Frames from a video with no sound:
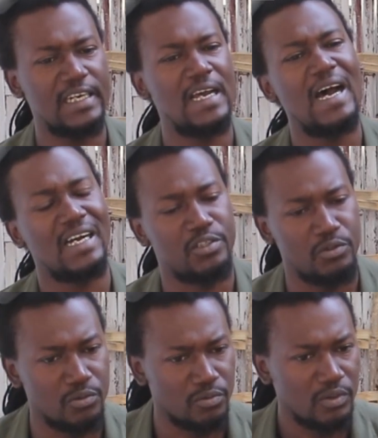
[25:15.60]
then ask
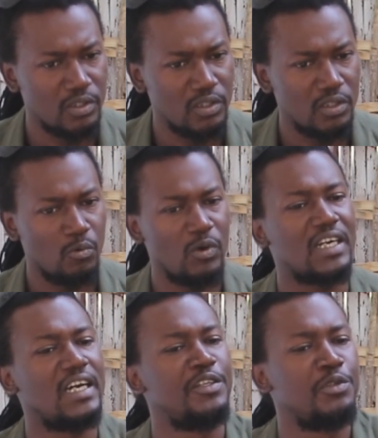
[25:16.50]
you,
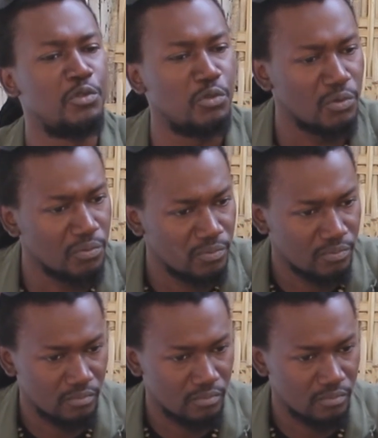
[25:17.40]
what can you do?